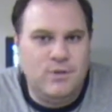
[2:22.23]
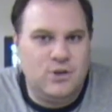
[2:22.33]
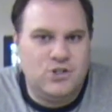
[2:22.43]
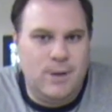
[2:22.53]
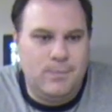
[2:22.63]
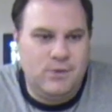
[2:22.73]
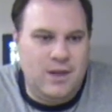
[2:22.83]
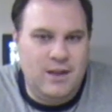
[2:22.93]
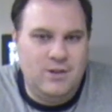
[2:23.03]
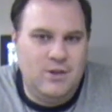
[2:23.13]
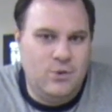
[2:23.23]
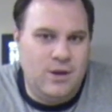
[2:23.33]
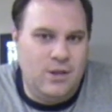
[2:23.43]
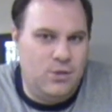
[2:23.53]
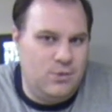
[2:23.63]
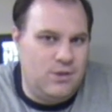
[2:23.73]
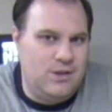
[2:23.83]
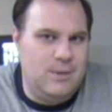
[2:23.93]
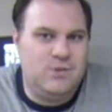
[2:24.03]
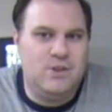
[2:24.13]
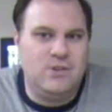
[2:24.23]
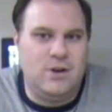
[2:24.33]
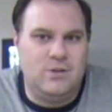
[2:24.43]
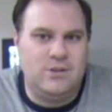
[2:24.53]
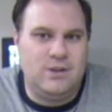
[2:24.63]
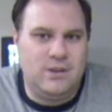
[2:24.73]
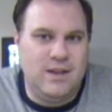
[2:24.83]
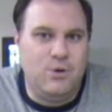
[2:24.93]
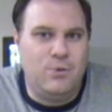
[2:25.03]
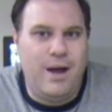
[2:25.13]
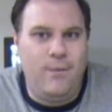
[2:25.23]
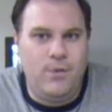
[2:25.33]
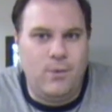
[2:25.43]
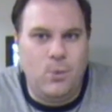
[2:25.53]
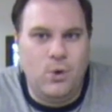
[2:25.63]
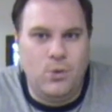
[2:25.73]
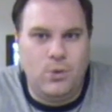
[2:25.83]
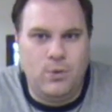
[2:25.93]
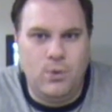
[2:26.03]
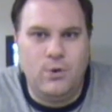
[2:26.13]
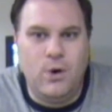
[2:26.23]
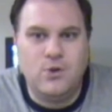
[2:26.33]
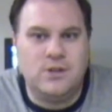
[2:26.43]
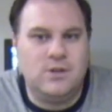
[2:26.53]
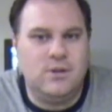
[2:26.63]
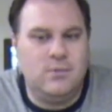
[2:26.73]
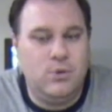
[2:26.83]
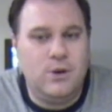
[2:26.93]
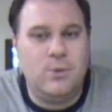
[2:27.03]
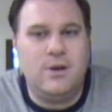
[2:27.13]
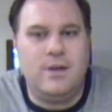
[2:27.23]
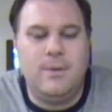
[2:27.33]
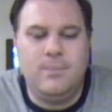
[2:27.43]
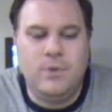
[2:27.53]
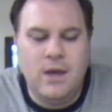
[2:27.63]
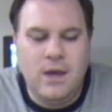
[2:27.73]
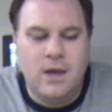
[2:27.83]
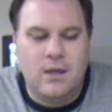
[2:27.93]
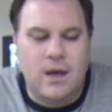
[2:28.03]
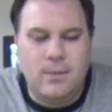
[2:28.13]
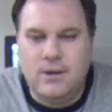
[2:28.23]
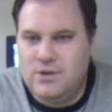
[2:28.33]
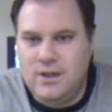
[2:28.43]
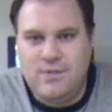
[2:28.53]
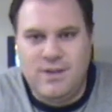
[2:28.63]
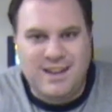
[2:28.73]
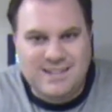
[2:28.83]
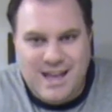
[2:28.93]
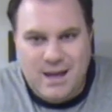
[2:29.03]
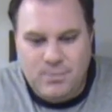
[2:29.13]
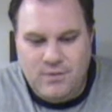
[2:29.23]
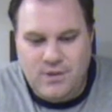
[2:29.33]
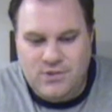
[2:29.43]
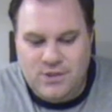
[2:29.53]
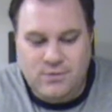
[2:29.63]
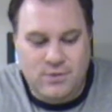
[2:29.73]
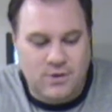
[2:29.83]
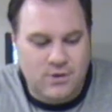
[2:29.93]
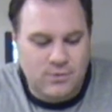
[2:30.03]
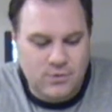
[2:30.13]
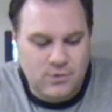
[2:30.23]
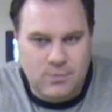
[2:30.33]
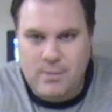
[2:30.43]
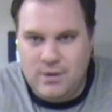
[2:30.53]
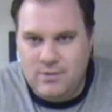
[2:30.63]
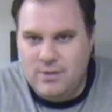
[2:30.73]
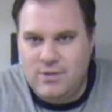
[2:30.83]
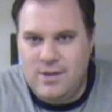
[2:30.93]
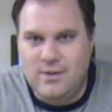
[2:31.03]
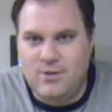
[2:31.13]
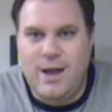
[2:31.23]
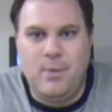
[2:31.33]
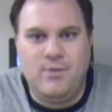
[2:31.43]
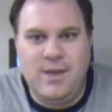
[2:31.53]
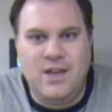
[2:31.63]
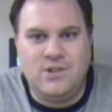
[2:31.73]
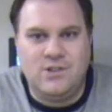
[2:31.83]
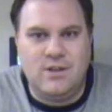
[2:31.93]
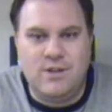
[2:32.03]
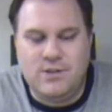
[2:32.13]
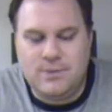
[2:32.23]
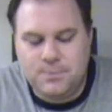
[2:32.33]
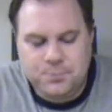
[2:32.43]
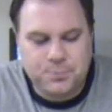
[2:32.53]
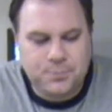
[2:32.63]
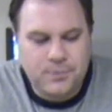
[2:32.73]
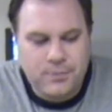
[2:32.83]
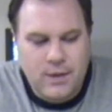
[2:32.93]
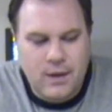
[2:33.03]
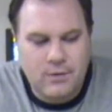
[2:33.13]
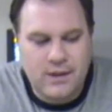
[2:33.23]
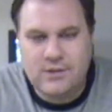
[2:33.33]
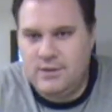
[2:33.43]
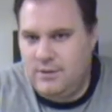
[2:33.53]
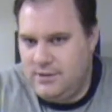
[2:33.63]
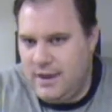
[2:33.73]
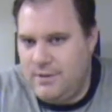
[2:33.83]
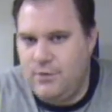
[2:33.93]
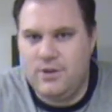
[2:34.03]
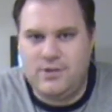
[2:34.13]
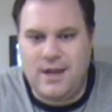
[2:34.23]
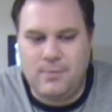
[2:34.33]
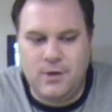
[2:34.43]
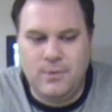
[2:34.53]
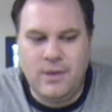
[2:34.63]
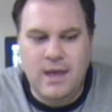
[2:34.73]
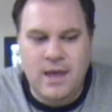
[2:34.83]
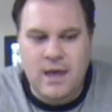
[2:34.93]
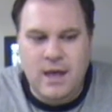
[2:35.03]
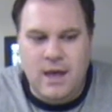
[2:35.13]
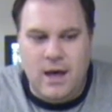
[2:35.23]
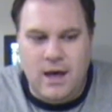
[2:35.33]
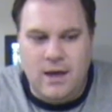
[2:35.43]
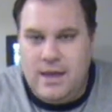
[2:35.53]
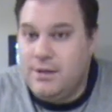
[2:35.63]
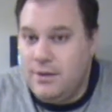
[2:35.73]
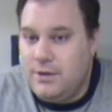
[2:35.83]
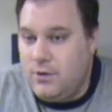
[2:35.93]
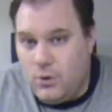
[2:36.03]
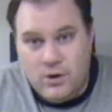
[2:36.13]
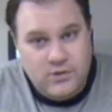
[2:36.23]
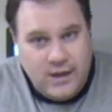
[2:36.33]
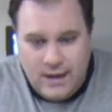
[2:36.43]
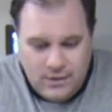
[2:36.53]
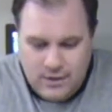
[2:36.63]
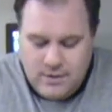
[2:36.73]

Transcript: jump on those ships, move their ships into and through the deep sea zones to get around the world ocean pretty quickly. I'm going to just give you an example of this just so people can really think of the ramifications of this. Let's say, for example,